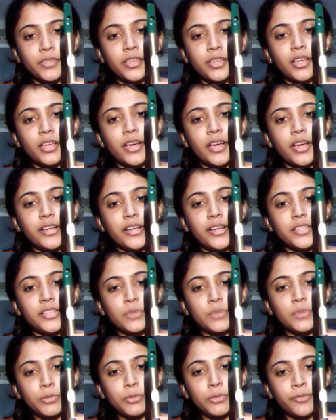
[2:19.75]
I release one
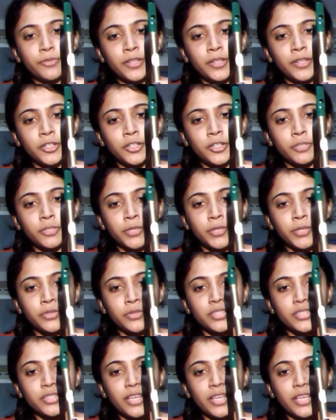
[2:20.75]
more finger to produce
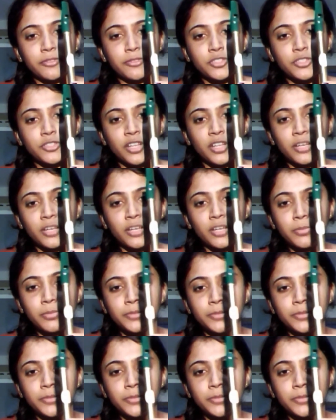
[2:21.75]
F sharp,